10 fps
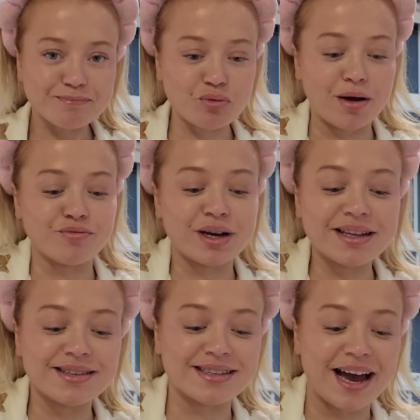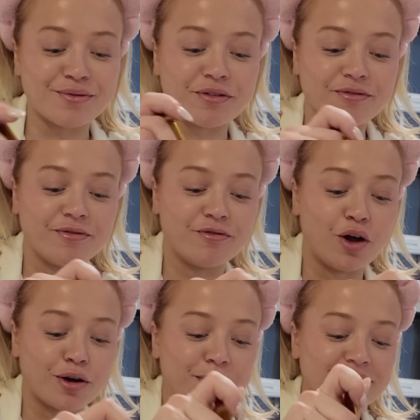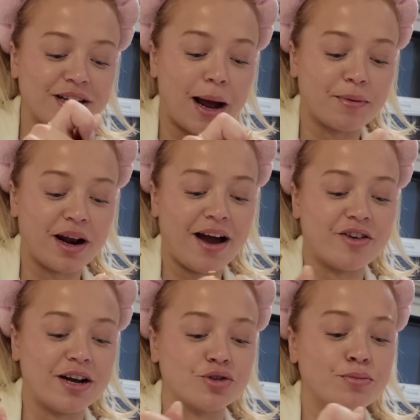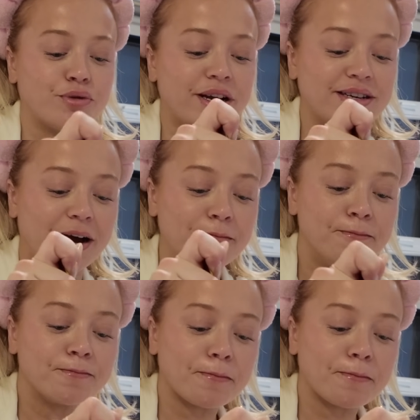I'm really scared with Vlogmas that I'm going to have an actual breakdown.